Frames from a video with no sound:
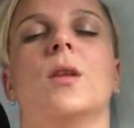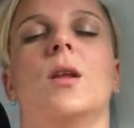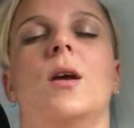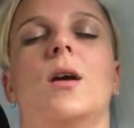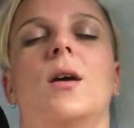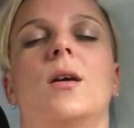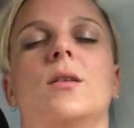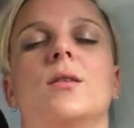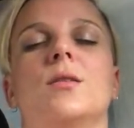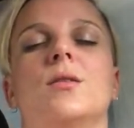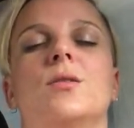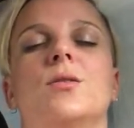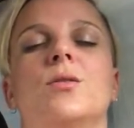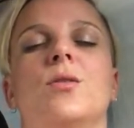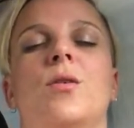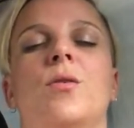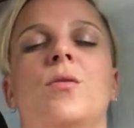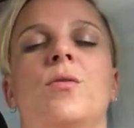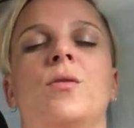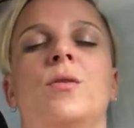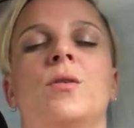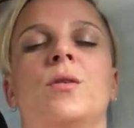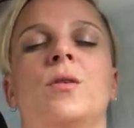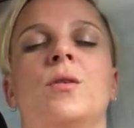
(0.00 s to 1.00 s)
And
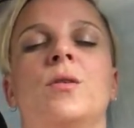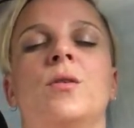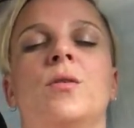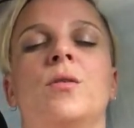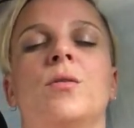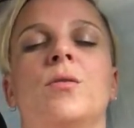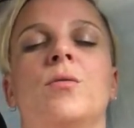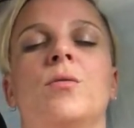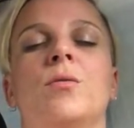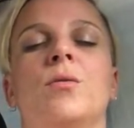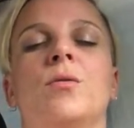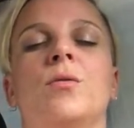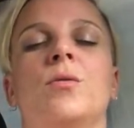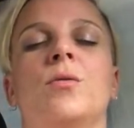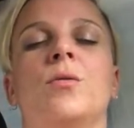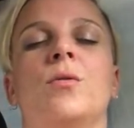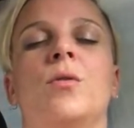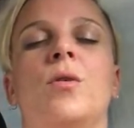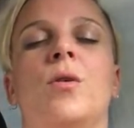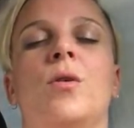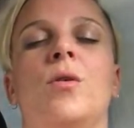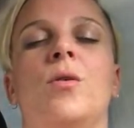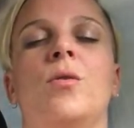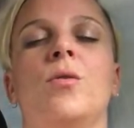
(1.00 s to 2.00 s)
soften through your
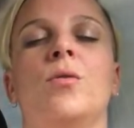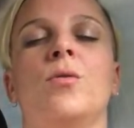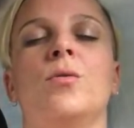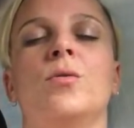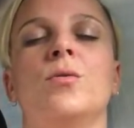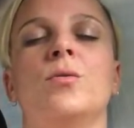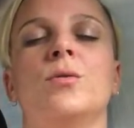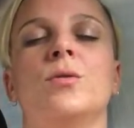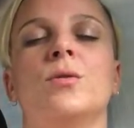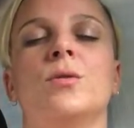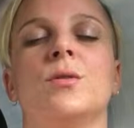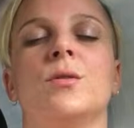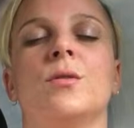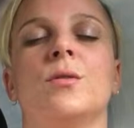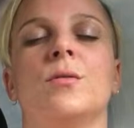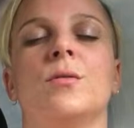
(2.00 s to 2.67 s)
nose,